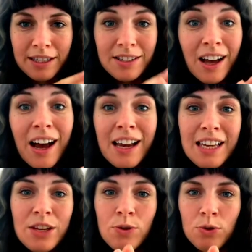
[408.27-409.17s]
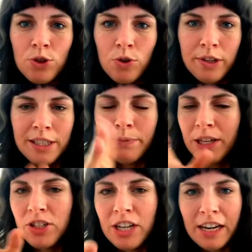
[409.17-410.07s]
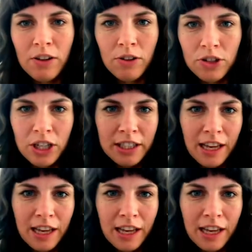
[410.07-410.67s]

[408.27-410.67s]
entirely your choice which technologies